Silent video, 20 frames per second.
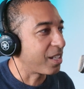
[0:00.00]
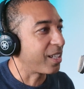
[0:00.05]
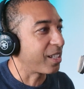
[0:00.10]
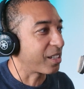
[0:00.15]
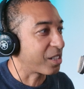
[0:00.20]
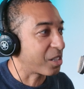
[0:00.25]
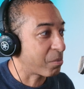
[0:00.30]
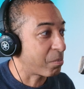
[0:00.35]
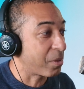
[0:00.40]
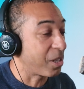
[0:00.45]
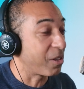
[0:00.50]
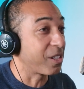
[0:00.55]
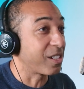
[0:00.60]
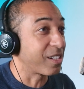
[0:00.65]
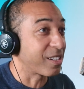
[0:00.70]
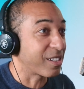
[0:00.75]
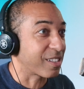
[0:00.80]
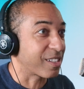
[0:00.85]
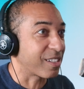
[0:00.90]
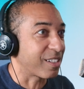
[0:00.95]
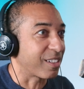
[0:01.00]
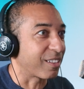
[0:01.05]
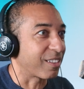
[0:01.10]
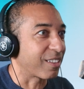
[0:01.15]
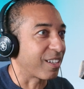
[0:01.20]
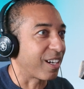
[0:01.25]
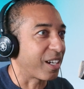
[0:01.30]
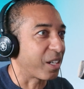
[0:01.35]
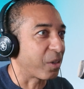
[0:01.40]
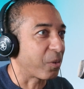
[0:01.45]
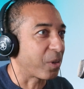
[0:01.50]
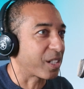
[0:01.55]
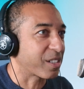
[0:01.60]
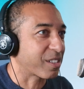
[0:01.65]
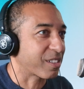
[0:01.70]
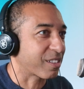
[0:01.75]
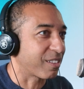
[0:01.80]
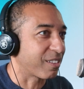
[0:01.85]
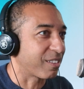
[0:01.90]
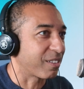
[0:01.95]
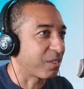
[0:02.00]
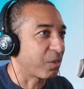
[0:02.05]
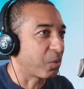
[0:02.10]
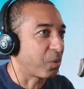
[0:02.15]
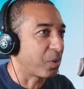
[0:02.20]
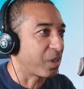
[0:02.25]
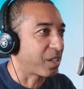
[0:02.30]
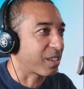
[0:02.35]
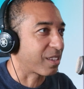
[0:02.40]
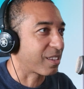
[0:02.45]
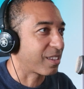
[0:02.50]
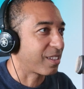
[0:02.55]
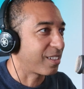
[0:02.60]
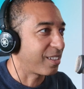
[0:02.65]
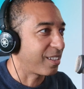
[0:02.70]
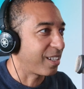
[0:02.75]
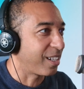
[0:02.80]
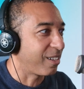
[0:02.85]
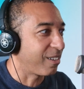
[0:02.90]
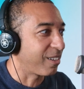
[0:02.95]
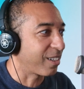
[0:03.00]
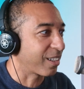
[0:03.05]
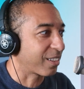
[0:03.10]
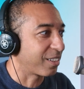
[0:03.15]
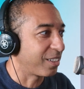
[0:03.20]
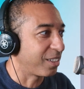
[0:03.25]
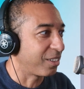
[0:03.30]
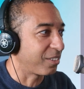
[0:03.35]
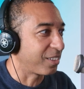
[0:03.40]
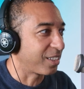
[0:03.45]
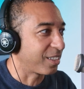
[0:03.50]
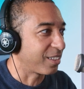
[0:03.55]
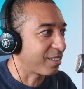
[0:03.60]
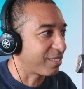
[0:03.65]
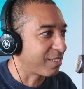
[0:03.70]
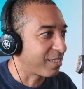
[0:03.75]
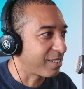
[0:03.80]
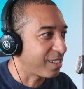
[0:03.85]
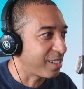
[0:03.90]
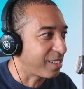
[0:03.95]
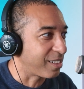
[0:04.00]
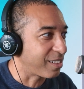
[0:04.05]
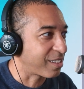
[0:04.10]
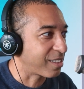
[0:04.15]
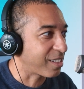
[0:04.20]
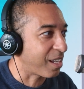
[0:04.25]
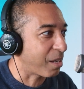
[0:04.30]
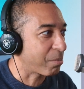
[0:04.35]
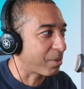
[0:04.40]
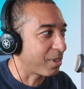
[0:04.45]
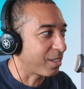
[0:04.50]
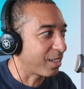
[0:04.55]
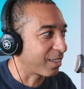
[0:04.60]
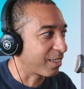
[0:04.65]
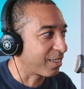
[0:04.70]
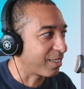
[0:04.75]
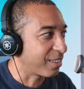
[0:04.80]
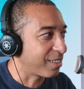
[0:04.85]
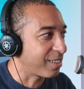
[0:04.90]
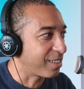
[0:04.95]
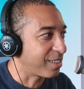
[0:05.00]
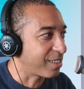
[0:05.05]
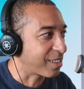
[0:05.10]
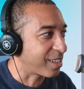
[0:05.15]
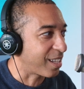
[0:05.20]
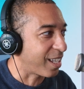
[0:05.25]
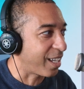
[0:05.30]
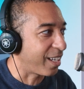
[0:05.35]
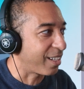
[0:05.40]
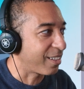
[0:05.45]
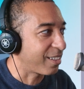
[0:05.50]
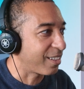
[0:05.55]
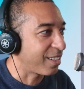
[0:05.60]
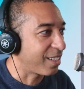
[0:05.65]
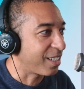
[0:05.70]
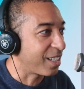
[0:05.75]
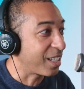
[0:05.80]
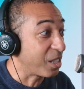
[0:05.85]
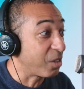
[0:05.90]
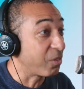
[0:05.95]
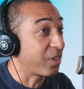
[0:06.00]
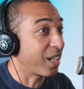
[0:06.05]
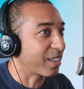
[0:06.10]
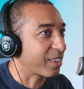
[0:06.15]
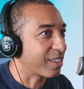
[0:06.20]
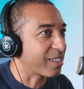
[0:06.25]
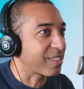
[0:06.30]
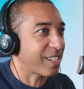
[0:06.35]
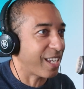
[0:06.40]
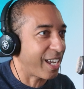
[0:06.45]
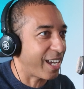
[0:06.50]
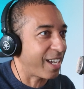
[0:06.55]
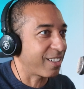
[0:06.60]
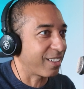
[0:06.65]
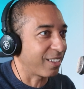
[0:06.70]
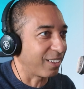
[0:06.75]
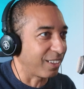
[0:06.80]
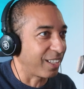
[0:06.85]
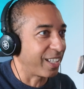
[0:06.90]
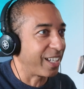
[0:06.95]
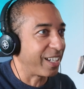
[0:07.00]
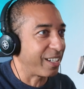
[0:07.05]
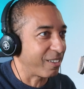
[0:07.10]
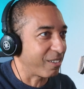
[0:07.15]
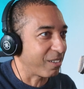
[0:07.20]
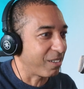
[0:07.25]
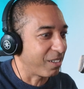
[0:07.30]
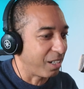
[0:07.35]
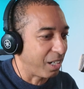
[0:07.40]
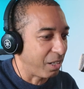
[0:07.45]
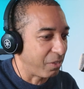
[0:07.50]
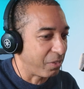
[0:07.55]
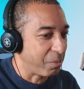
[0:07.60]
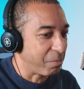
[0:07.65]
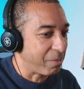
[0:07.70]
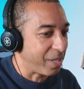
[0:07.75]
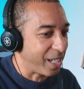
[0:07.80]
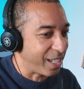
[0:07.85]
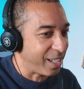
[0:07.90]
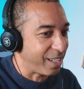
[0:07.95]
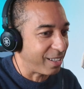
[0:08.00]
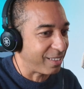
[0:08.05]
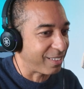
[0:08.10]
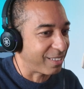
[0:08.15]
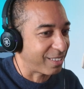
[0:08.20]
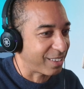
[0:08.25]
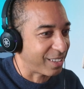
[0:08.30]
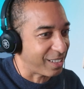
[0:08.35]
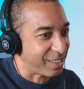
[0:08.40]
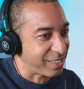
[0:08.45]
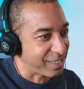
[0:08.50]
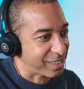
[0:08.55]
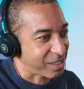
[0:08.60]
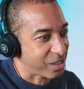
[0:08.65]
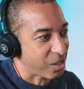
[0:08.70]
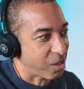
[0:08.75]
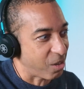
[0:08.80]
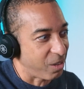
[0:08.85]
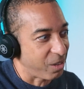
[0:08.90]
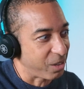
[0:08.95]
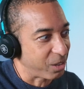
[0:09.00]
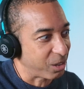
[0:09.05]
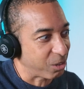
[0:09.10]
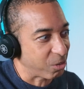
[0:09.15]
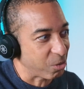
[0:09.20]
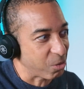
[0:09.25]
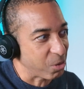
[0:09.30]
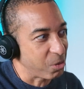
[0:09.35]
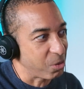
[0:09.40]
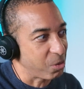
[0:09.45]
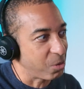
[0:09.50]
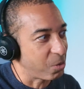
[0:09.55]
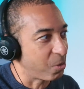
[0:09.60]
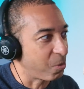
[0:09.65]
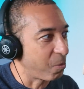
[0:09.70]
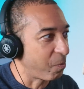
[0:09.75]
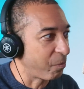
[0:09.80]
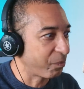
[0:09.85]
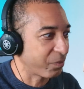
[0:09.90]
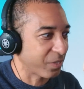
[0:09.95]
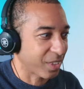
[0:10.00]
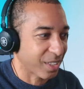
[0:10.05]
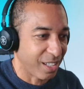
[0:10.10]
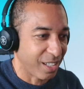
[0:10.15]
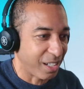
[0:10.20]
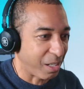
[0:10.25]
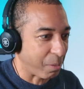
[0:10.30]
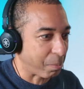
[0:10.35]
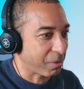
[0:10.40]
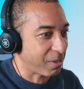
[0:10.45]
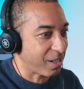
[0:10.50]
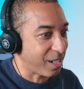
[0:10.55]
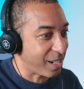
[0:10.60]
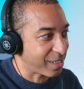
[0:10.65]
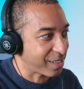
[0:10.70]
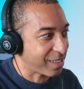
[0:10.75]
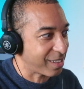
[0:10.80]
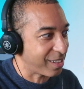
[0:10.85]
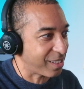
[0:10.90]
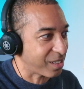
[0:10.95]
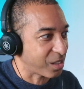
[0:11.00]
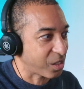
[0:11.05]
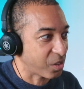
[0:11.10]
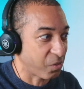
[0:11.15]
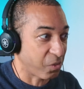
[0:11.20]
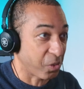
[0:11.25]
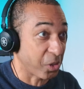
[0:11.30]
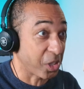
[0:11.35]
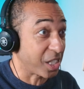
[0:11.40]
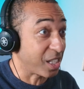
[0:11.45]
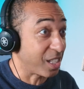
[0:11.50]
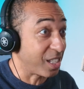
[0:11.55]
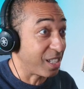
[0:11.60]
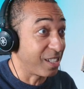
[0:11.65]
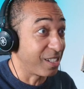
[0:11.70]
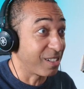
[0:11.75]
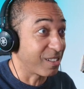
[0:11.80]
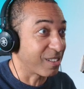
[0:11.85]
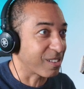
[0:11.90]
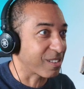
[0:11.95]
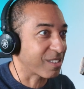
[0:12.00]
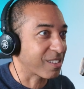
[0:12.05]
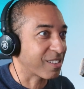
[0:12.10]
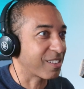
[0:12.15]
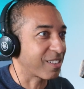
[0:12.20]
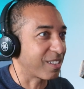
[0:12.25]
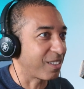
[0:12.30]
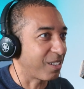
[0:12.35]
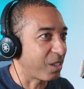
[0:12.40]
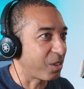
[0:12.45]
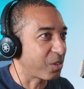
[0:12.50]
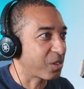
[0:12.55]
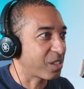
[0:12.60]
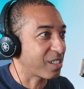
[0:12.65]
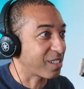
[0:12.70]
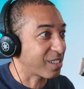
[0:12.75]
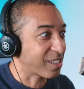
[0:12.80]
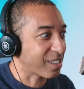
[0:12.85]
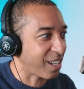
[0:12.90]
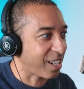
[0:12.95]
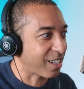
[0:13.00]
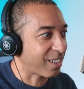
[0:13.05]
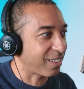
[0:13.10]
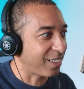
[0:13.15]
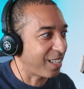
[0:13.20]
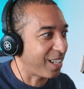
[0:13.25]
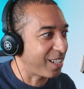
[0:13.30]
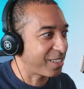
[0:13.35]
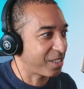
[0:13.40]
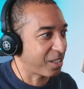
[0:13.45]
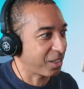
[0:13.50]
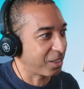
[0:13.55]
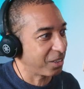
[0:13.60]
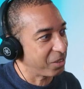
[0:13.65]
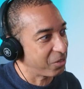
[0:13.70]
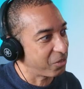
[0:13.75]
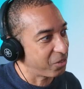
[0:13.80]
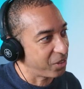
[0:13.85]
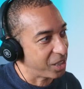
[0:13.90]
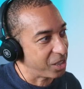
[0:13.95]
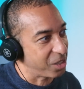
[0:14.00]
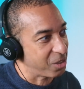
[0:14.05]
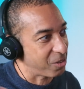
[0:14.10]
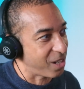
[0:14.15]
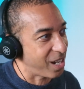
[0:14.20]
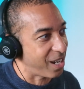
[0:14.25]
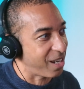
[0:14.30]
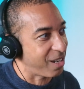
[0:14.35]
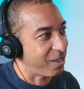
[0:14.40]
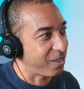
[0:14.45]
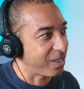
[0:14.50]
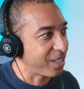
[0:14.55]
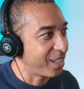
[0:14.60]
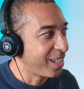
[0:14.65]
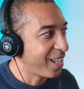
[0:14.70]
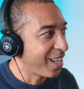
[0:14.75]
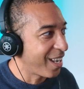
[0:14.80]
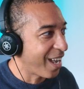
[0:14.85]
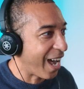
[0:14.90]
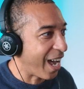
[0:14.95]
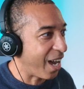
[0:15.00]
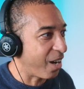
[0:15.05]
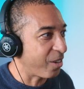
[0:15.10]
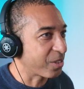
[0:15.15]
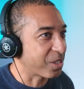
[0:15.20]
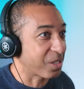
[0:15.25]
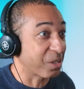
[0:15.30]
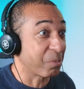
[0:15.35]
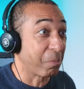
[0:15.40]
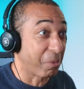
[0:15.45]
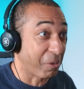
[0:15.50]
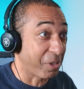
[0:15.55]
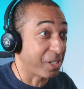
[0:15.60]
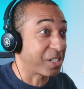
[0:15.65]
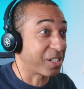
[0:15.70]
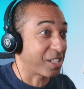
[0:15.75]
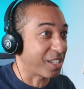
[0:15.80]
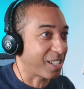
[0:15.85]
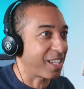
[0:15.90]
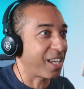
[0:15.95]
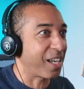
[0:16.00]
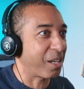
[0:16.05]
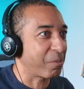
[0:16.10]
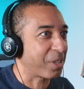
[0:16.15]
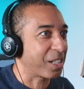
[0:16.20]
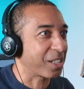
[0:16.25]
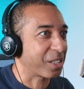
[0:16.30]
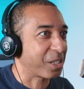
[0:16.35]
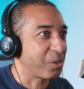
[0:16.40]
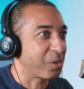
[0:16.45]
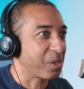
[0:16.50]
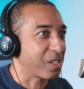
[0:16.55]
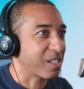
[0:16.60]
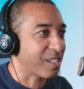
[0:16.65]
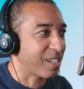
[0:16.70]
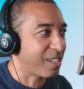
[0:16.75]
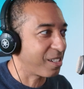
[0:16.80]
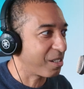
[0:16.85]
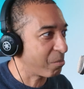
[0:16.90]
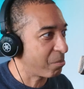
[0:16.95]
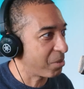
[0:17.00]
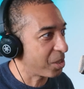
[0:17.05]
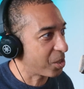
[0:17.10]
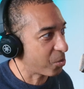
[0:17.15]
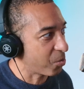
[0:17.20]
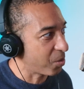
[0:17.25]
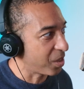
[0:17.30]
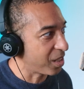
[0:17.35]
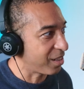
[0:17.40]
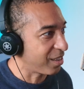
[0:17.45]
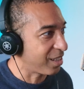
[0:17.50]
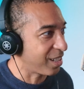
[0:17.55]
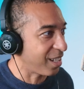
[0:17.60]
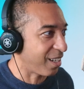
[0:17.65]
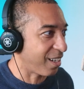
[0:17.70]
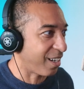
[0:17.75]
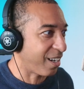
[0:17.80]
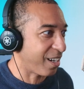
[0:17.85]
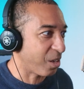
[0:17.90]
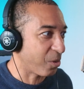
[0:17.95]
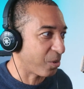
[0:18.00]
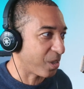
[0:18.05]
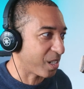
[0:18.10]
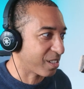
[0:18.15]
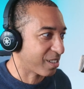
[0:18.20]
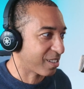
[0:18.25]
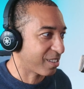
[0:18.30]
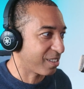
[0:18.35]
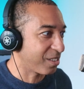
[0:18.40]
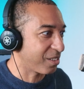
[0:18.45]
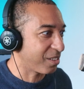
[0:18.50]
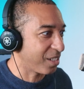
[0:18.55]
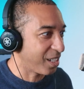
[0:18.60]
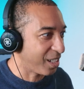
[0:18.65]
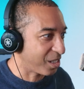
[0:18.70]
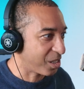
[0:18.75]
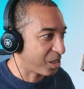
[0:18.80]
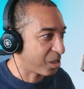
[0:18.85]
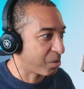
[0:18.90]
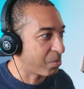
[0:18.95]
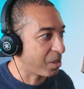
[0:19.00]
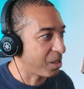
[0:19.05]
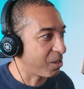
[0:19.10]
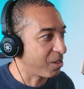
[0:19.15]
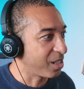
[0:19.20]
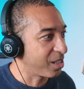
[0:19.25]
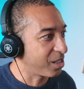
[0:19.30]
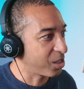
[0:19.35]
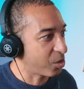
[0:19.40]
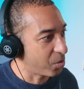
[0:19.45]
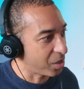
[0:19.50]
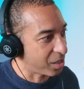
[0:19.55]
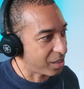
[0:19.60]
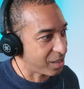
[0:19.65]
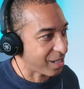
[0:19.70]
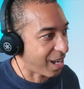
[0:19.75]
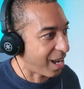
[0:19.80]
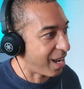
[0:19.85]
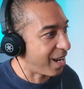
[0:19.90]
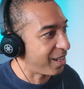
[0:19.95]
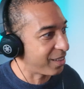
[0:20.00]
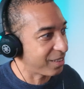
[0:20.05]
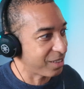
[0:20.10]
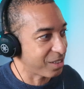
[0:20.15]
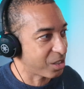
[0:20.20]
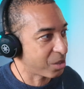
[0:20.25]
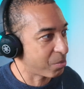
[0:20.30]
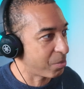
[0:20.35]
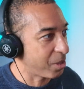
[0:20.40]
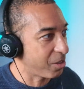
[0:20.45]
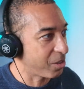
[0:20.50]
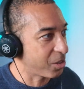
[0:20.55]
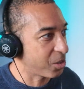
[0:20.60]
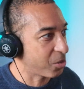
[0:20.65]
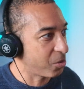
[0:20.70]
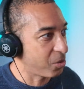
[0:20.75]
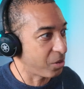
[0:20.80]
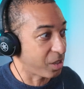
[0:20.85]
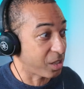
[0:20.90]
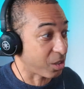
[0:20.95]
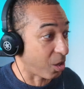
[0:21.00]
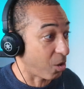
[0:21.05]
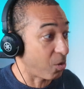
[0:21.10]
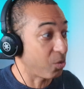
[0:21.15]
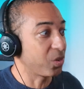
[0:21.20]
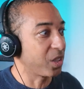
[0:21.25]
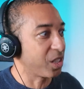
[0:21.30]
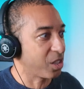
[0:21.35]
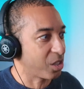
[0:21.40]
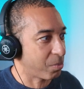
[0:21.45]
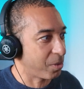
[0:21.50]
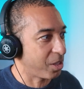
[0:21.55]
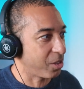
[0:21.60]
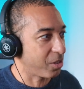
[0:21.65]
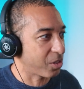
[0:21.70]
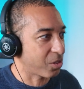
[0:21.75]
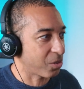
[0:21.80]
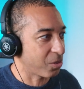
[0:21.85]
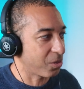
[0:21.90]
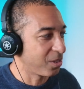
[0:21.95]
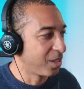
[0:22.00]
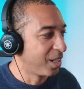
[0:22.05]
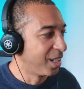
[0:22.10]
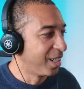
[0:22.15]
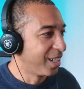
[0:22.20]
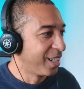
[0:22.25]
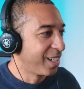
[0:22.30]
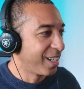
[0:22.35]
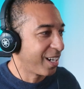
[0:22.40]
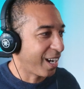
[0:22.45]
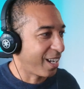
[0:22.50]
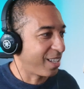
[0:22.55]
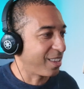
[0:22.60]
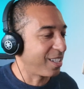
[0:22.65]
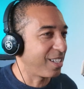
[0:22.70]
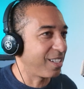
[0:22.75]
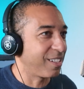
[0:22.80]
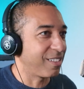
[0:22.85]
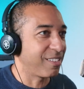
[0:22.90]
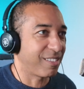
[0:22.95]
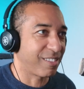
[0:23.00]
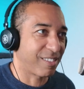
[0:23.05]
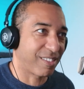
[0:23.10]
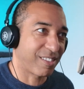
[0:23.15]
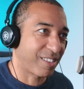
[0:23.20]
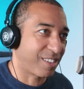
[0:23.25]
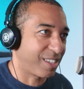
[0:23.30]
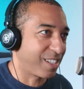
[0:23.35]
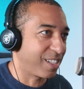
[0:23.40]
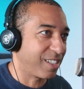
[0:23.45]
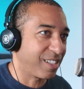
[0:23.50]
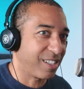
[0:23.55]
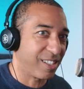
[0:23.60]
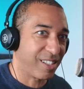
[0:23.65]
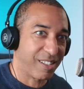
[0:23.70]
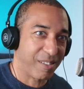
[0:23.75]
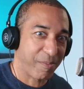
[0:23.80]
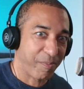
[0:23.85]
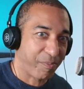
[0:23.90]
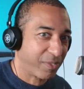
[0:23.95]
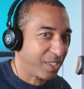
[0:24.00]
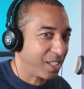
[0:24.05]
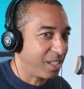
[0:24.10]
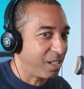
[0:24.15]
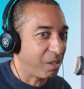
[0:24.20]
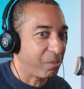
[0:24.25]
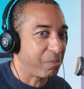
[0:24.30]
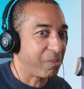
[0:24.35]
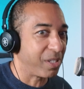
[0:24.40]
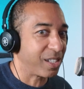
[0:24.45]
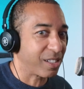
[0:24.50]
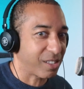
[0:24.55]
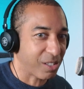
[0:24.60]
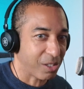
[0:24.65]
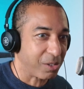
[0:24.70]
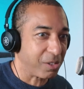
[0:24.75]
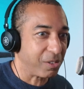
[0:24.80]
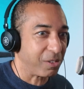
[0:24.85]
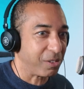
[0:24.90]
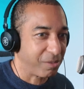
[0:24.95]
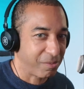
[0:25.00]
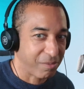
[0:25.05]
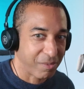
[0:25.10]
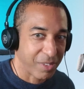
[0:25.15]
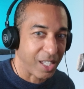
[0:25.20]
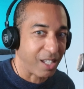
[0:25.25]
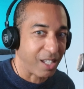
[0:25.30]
experiencing ayahuasca with Eric, Nilda, and Sapan Inka, is that you've got this added layer of a man that's gone through a process for years, to psychologically figure out how to bridge the gap, like you were saying, between the ayahuasca experience, which is highly spiritual, it's only spiritual, and then the, mental,